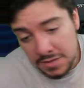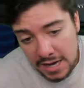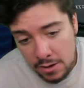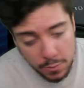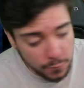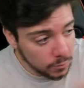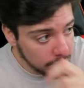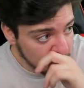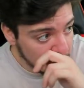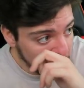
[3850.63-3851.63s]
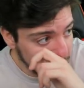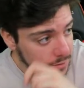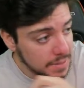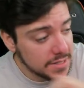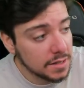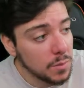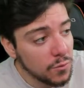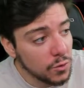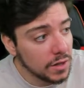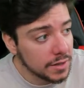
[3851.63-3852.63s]
hour before London Open. It's basically
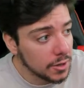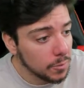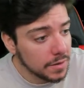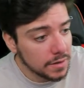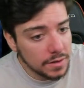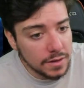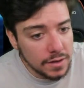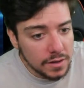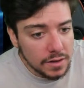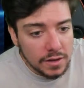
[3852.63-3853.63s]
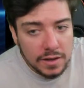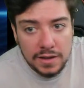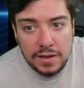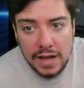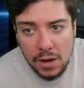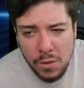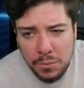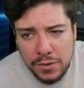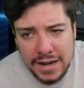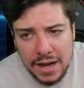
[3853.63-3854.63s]
before London Open. At one
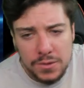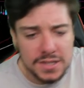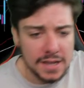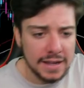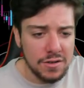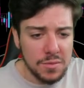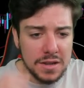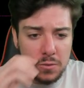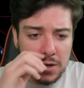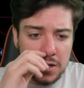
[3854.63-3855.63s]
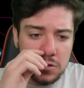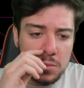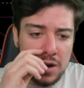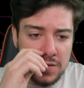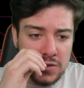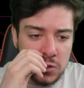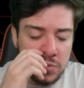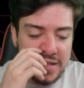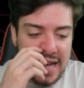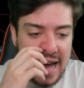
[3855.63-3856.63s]
point, I was telling everybody that we're gonna do the private
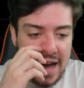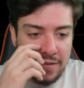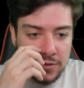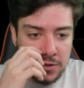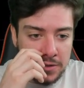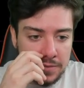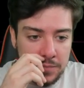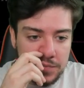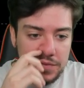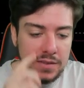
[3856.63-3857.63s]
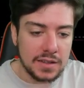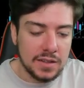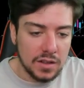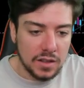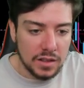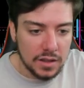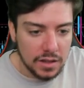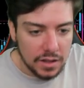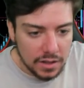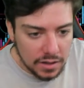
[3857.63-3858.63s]
Zooms after.
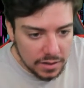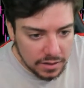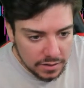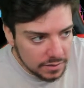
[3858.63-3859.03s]
At